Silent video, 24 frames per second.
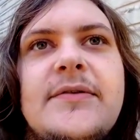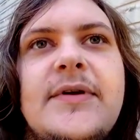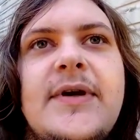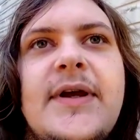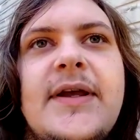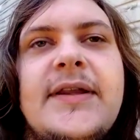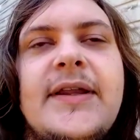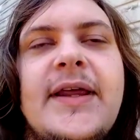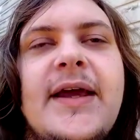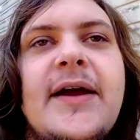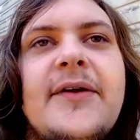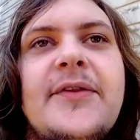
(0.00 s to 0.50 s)

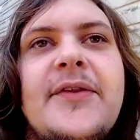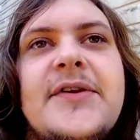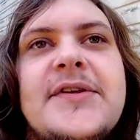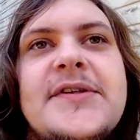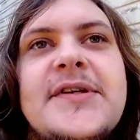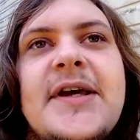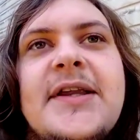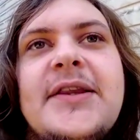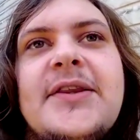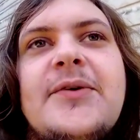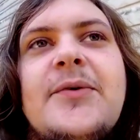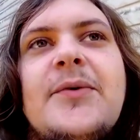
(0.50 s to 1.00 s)
and like the
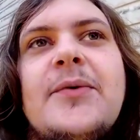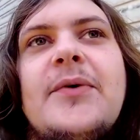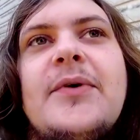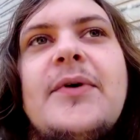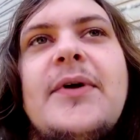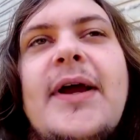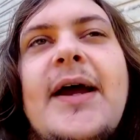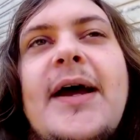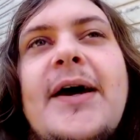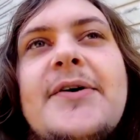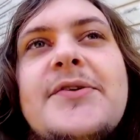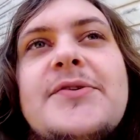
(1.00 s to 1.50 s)
10th
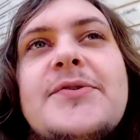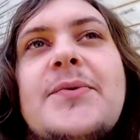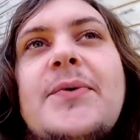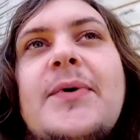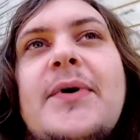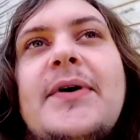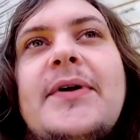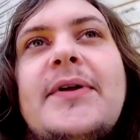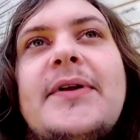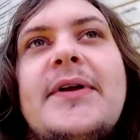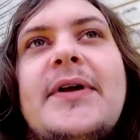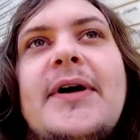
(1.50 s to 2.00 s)
house
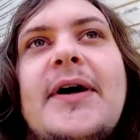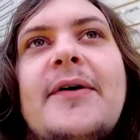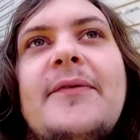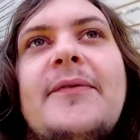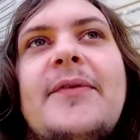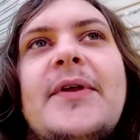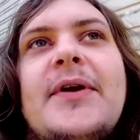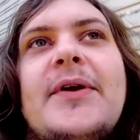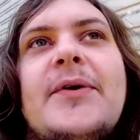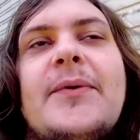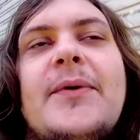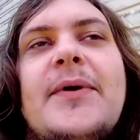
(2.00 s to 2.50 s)
quality of
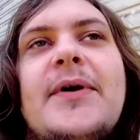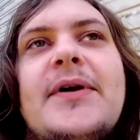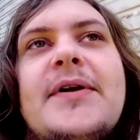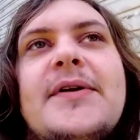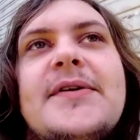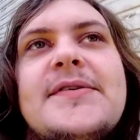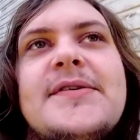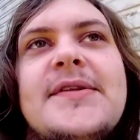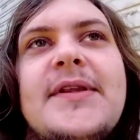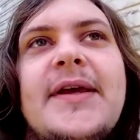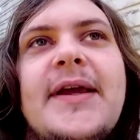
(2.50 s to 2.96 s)
the Aquarius,